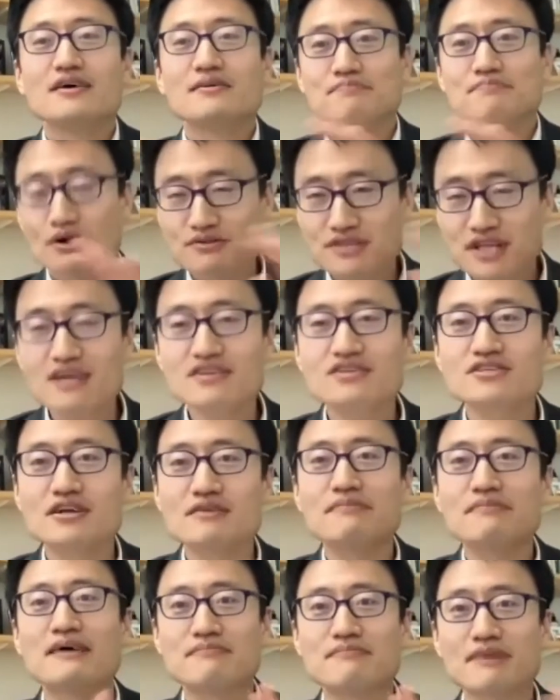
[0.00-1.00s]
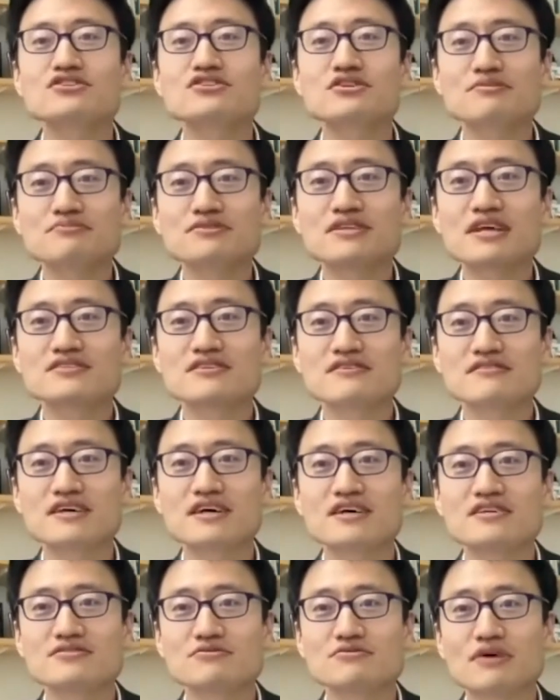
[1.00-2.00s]
Potentially, my interpretation
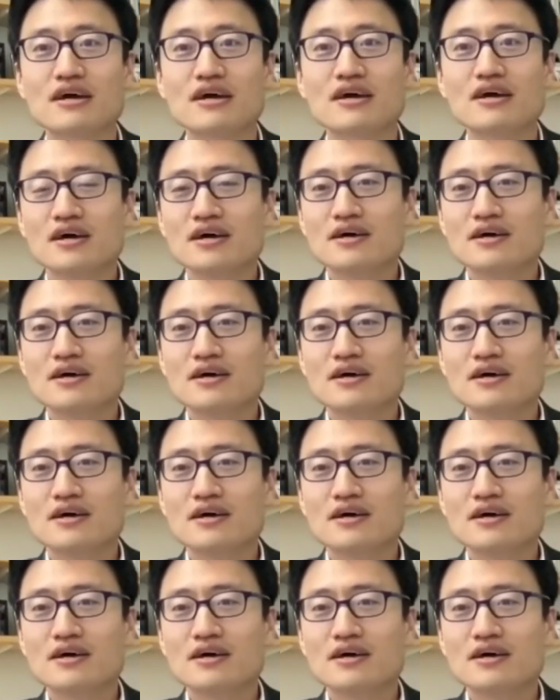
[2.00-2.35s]
this, right?